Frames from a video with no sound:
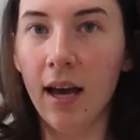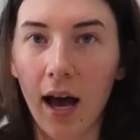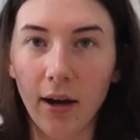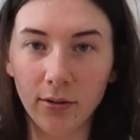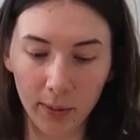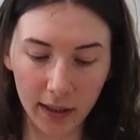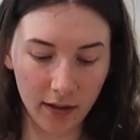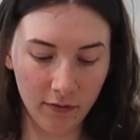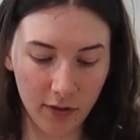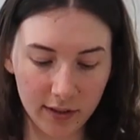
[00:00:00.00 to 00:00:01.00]
I was really
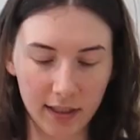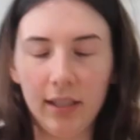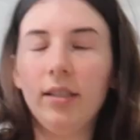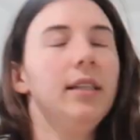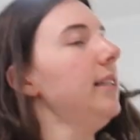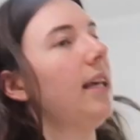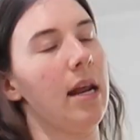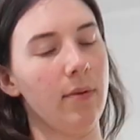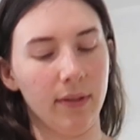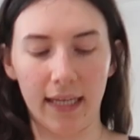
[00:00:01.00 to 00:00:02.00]
confused. It literally said
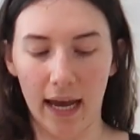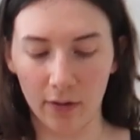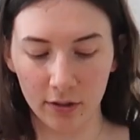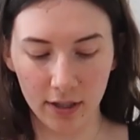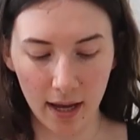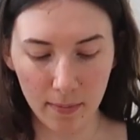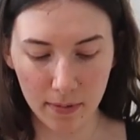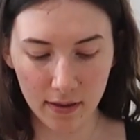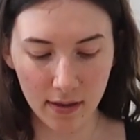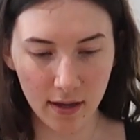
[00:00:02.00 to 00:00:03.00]
it was counter
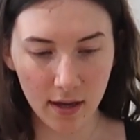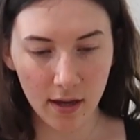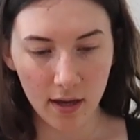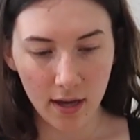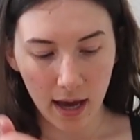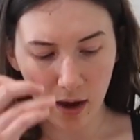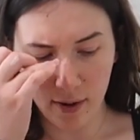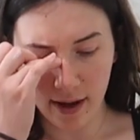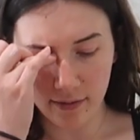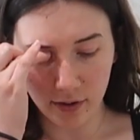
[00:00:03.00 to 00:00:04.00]
depth.
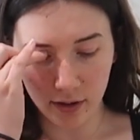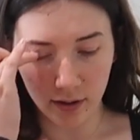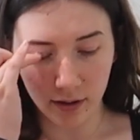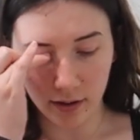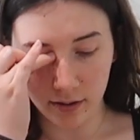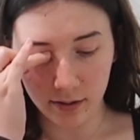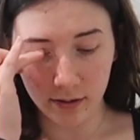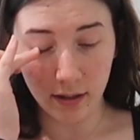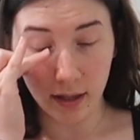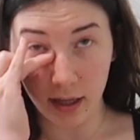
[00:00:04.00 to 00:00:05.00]

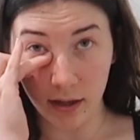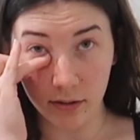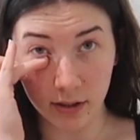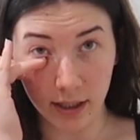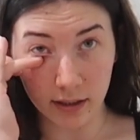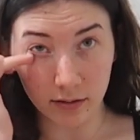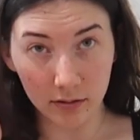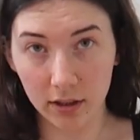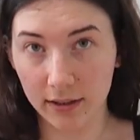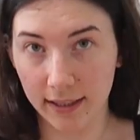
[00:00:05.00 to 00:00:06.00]
However, it like
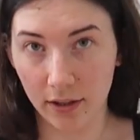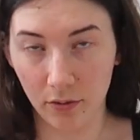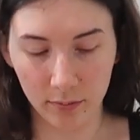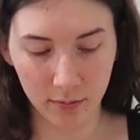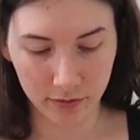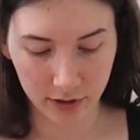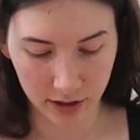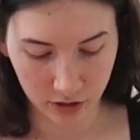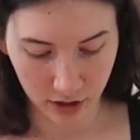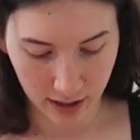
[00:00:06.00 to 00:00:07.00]
looked like a normal
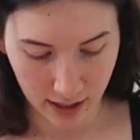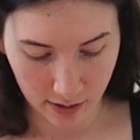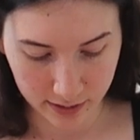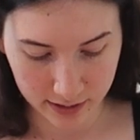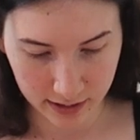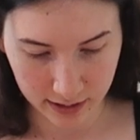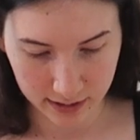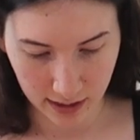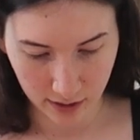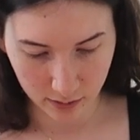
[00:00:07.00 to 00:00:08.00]
fridge, like how it
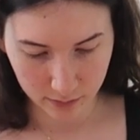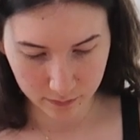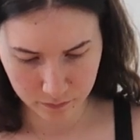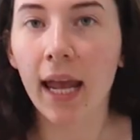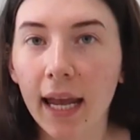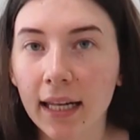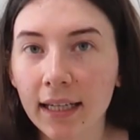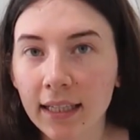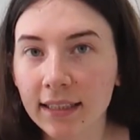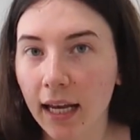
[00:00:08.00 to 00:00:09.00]
sticks out. And
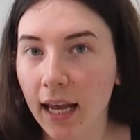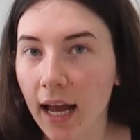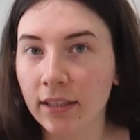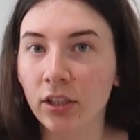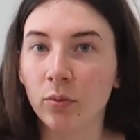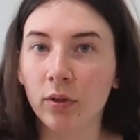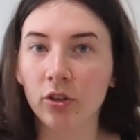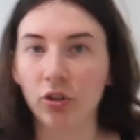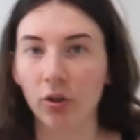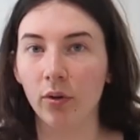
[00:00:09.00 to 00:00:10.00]
in a second, I do want
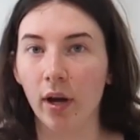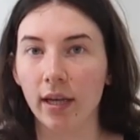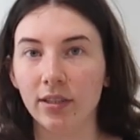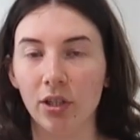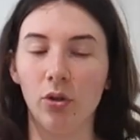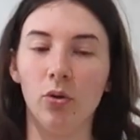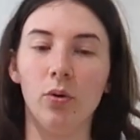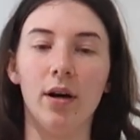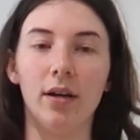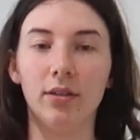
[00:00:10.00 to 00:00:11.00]
to show you guys the new
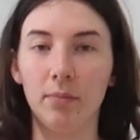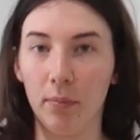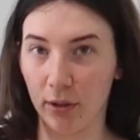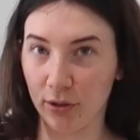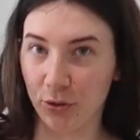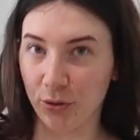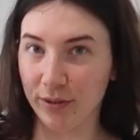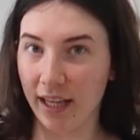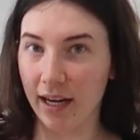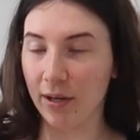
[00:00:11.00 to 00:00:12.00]
bar
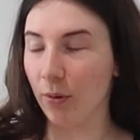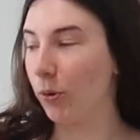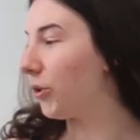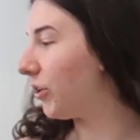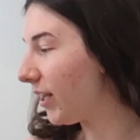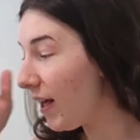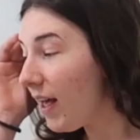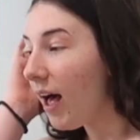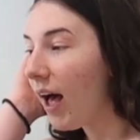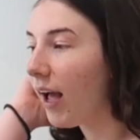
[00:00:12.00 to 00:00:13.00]
stools that I ordered.
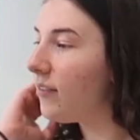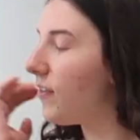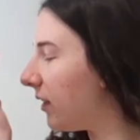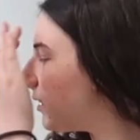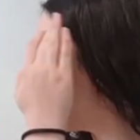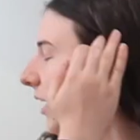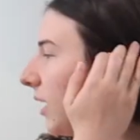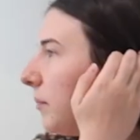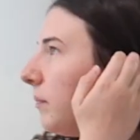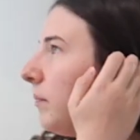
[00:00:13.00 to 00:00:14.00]
I found
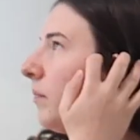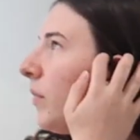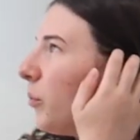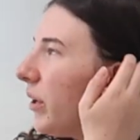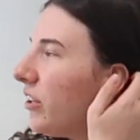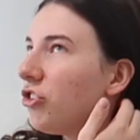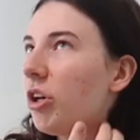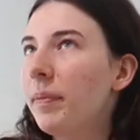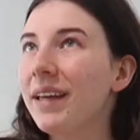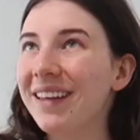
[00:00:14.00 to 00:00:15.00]
some with
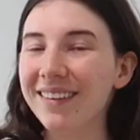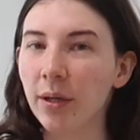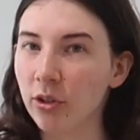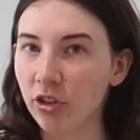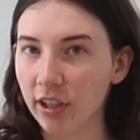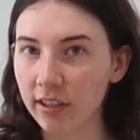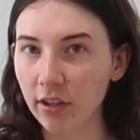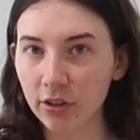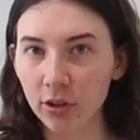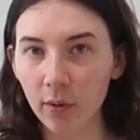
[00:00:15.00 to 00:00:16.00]
shipping. They were just
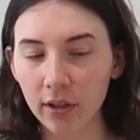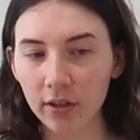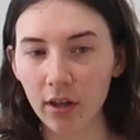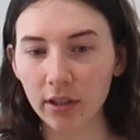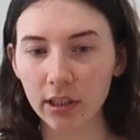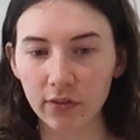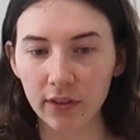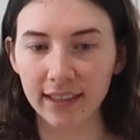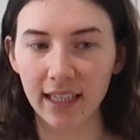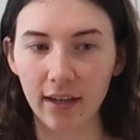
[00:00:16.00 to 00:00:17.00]
under $200
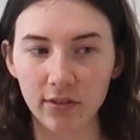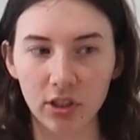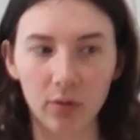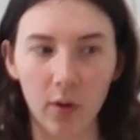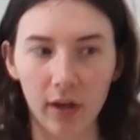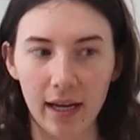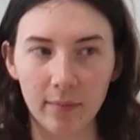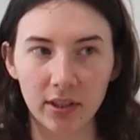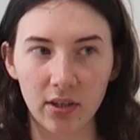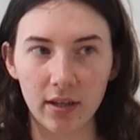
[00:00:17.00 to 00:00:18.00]
for a set of 2 on
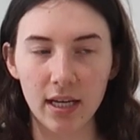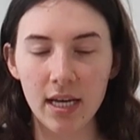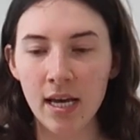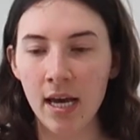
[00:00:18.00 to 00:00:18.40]
Amazon,